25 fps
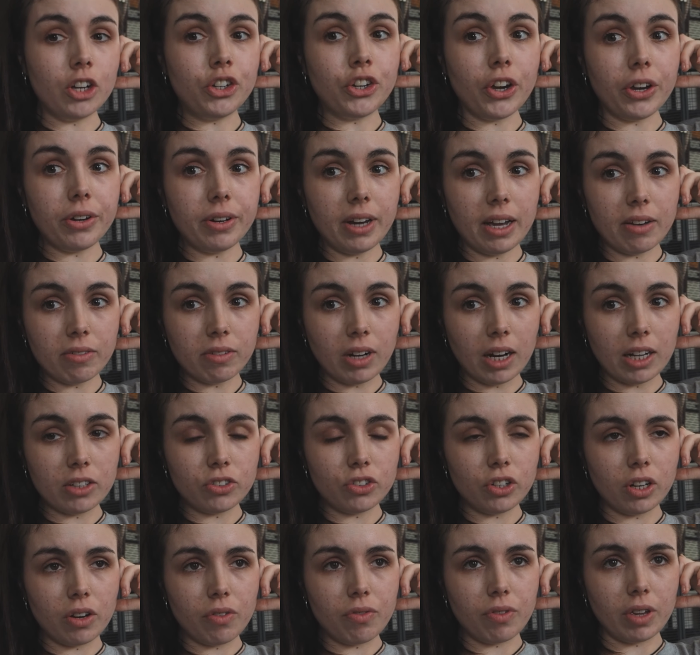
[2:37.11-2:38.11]
I don't have
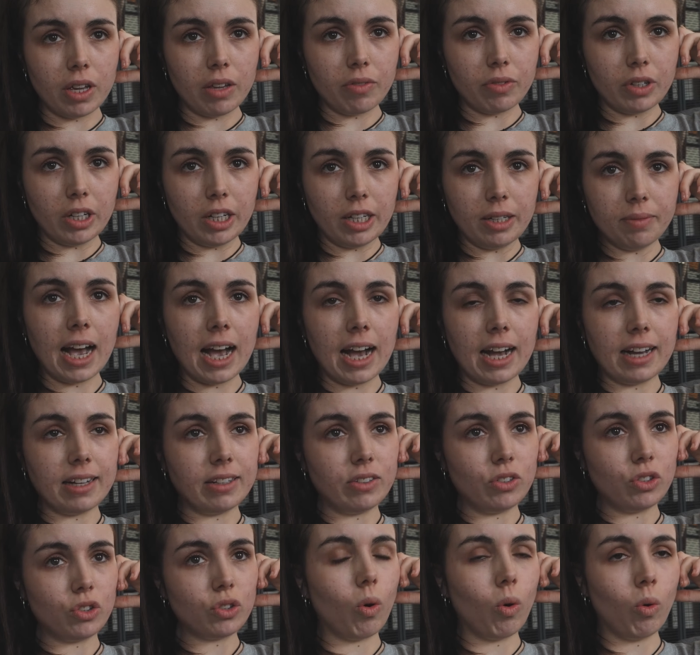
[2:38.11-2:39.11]
glandular fever
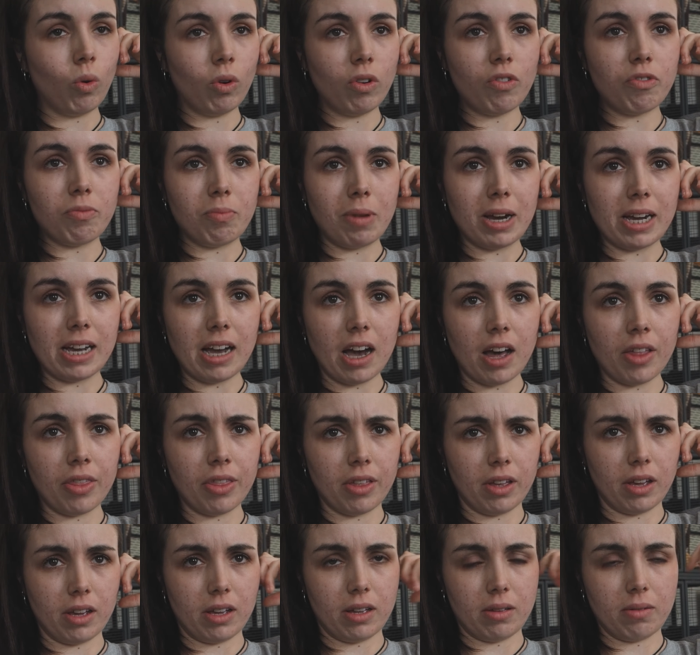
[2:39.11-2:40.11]
and all of my
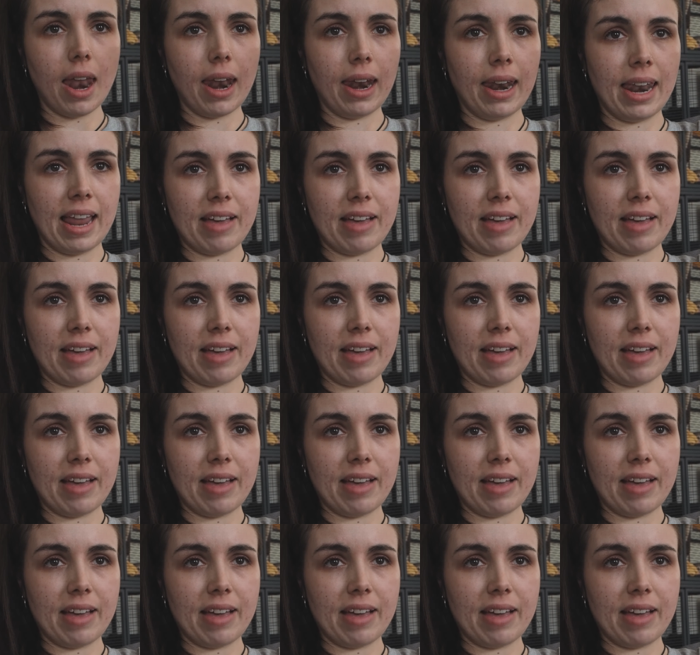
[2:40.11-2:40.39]
other